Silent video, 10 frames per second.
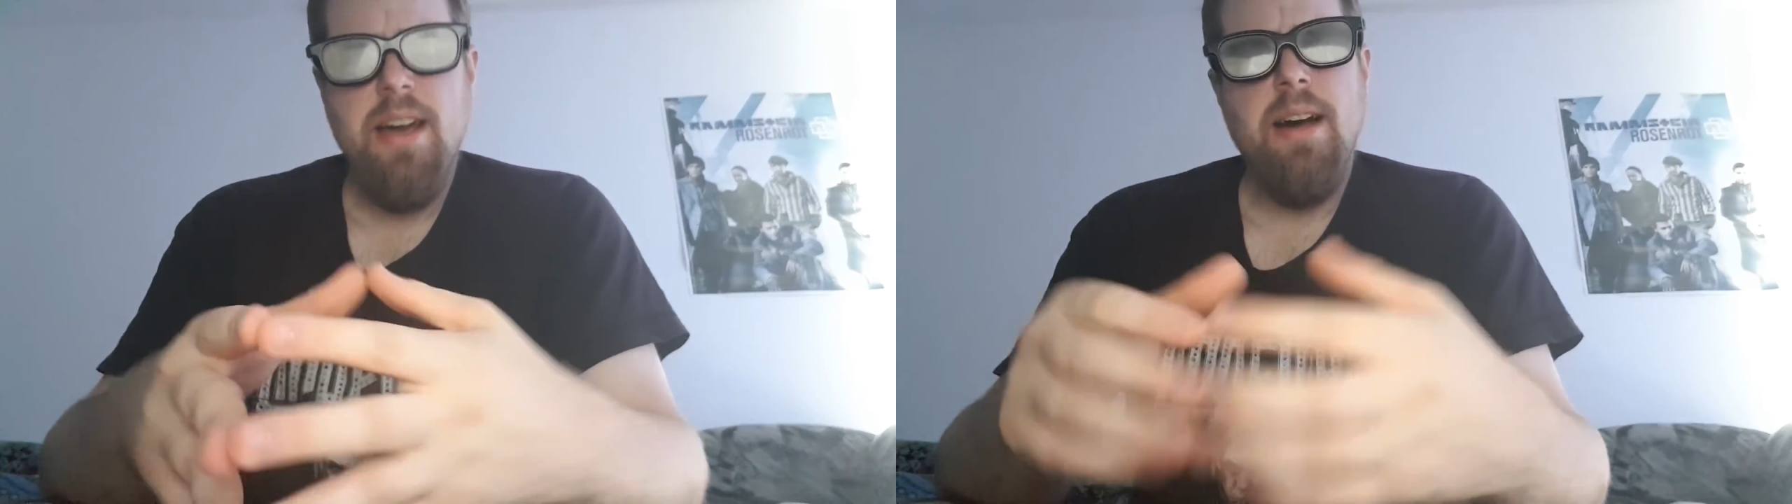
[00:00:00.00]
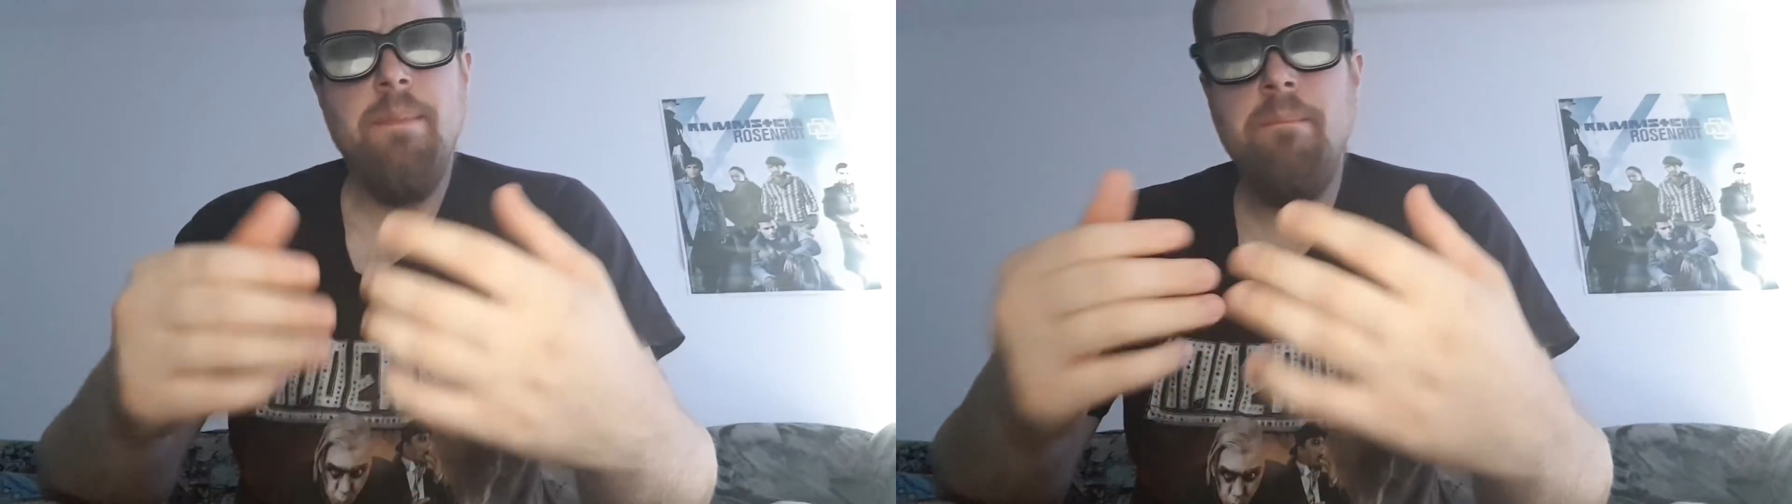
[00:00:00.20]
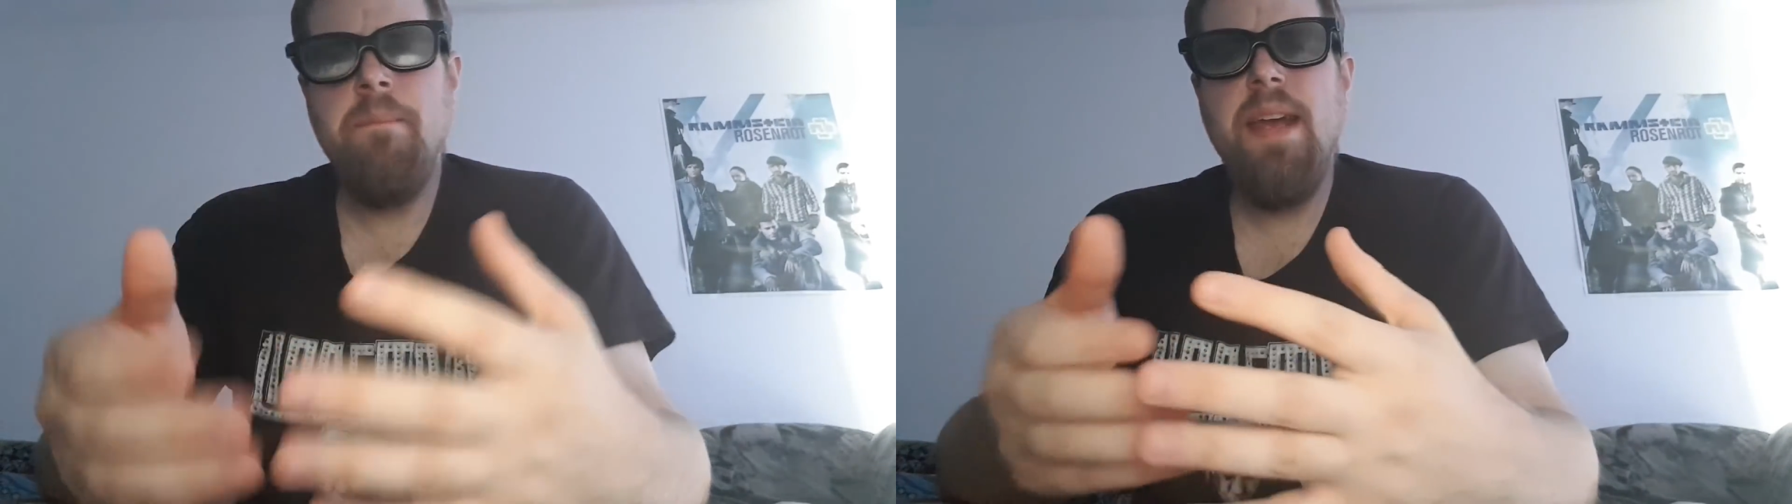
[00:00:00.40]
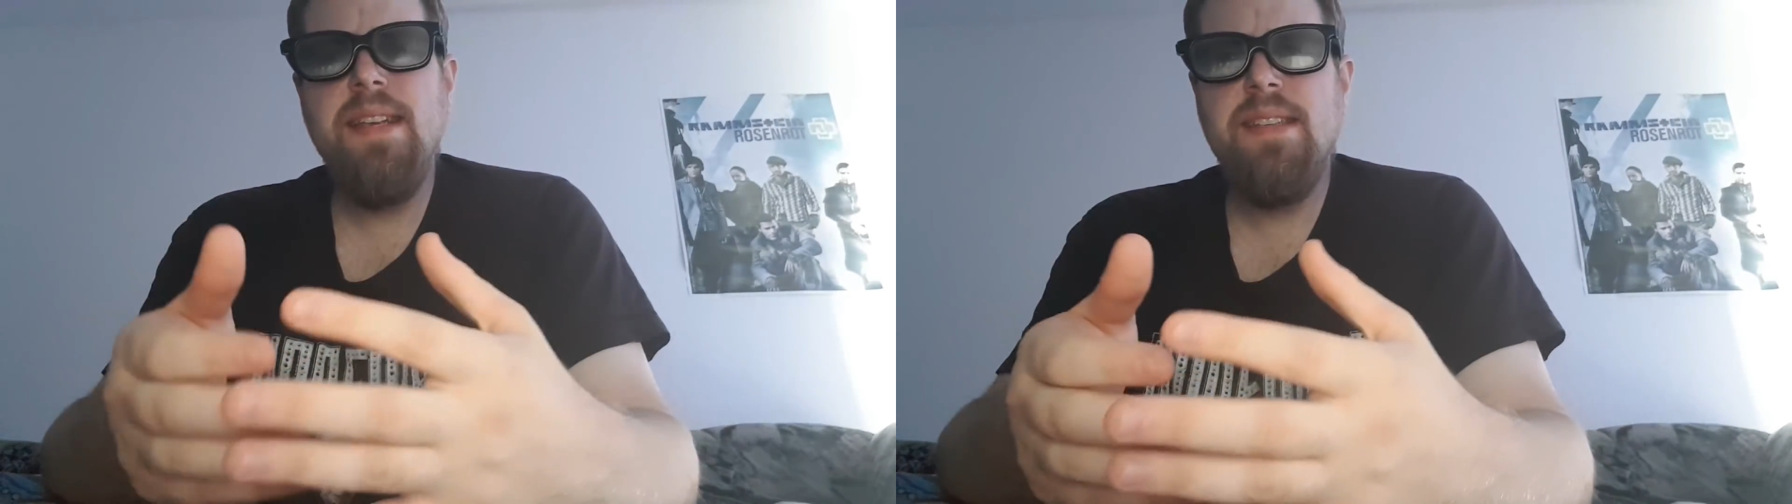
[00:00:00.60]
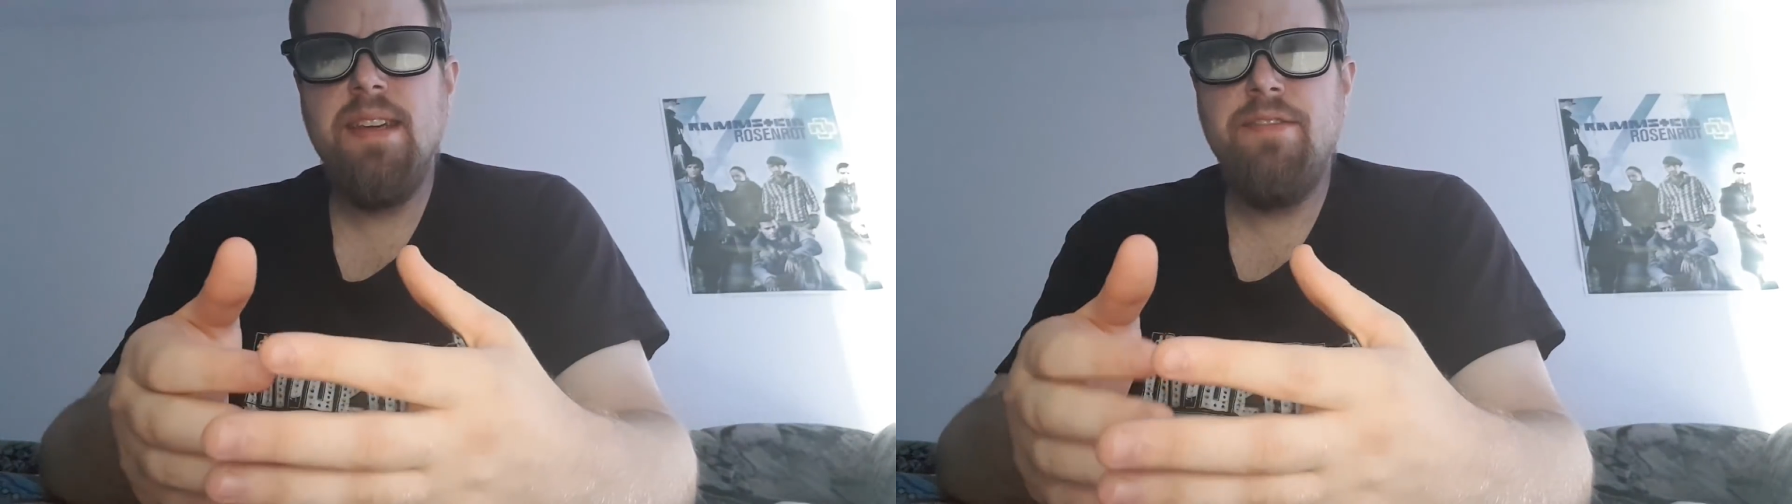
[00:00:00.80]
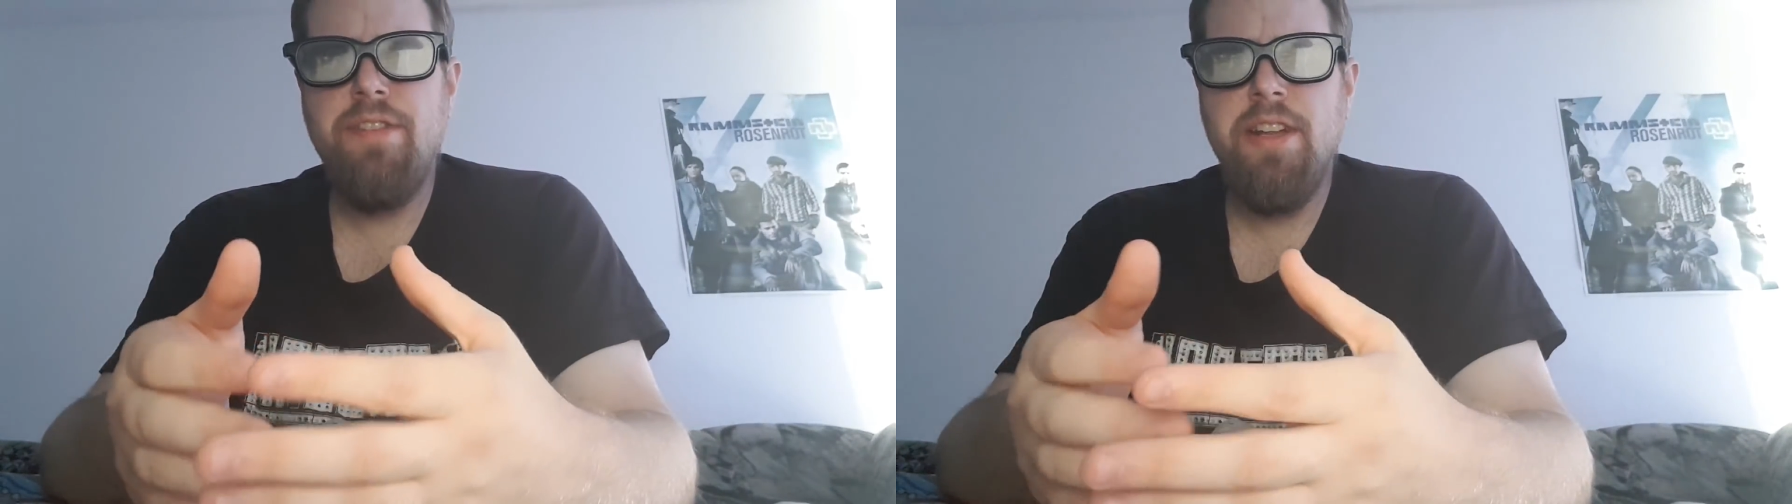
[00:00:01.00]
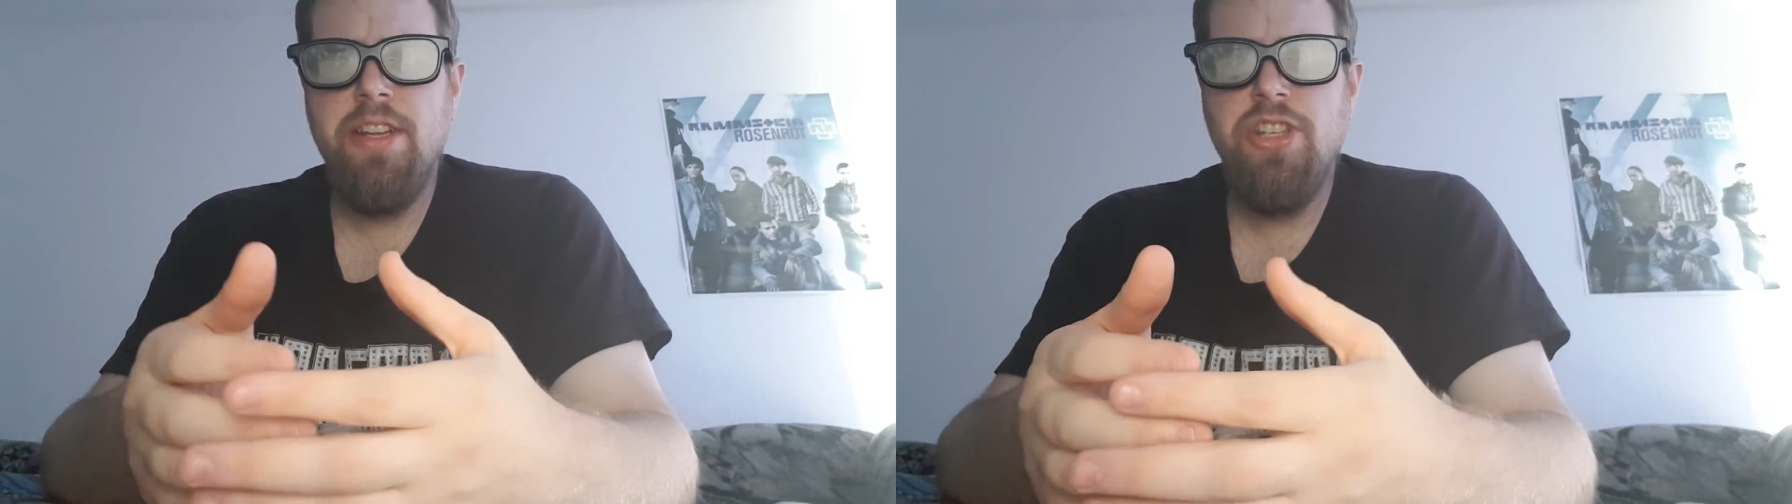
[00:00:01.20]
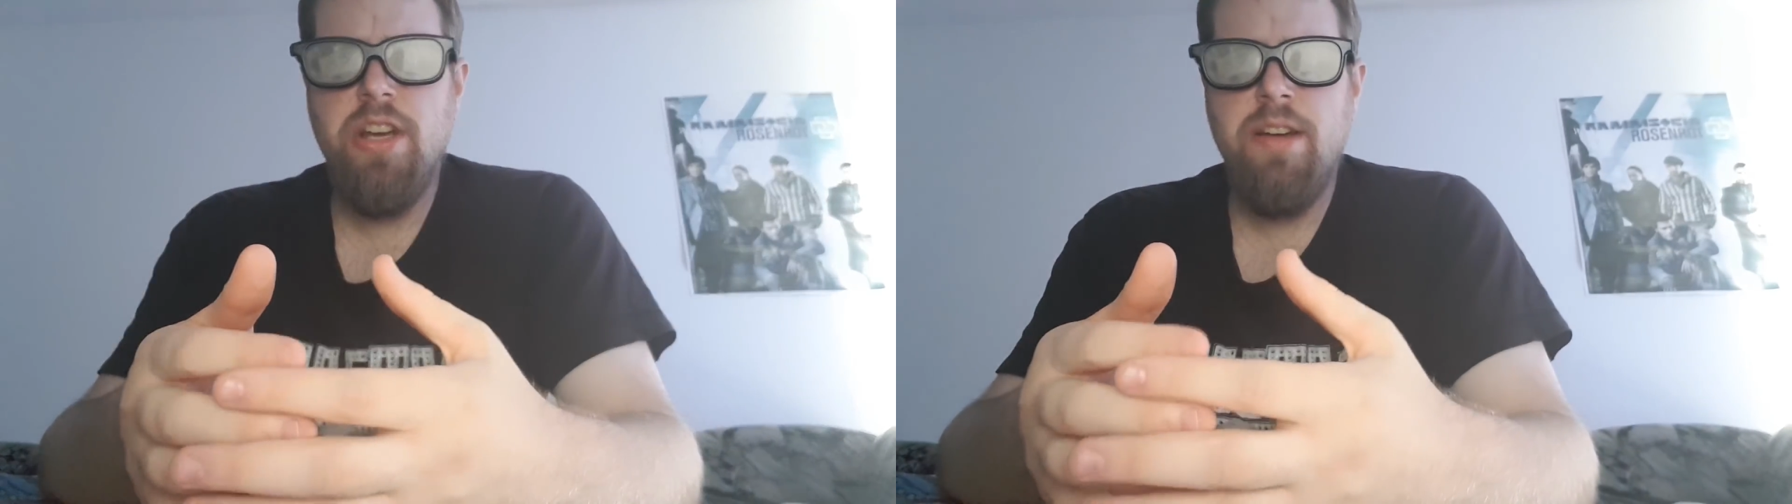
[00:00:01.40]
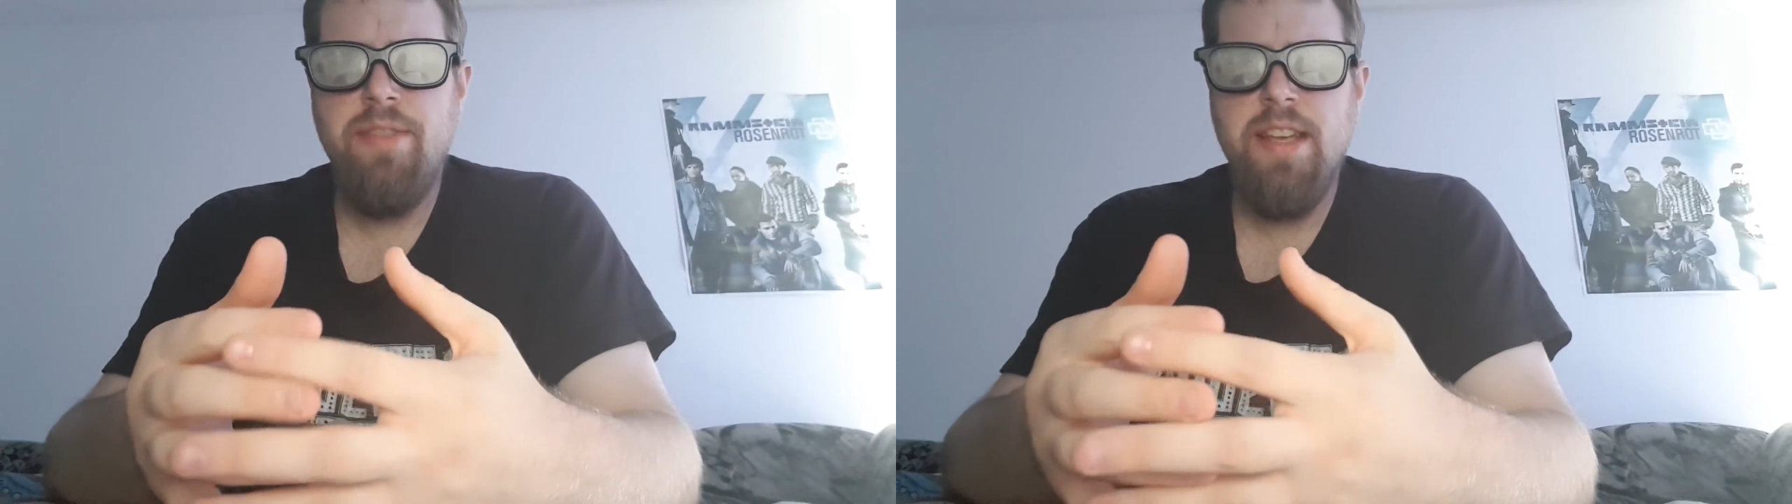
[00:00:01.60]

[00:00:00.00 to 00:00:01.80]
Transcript: amazing footage of